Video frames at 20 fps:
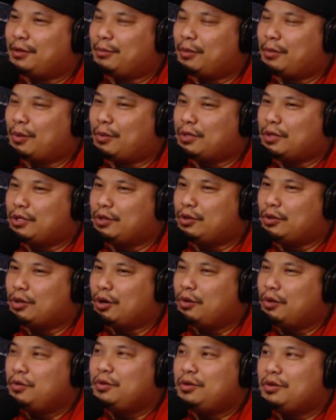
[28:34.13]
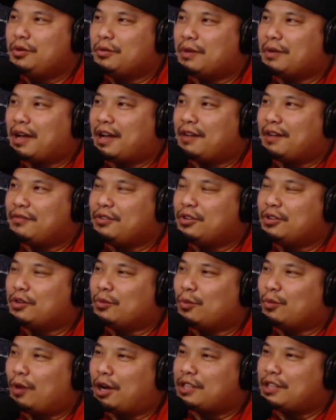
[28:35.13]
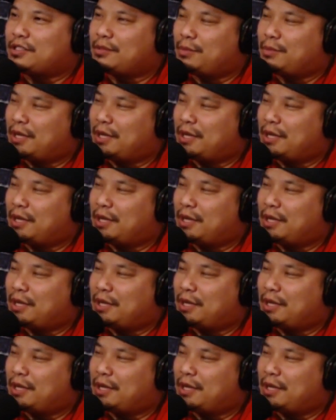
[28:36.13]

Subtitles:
But when you know who you have, you can watch and